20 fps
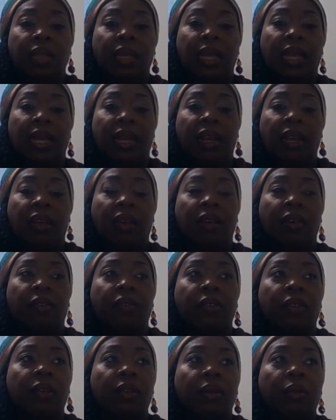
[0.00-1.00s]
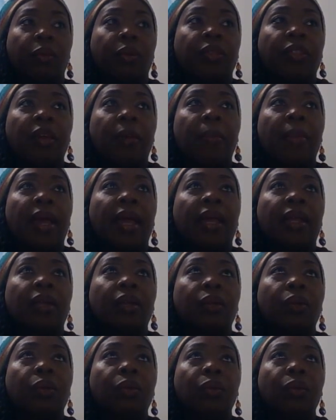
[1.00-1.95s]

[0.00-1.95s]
in love with a man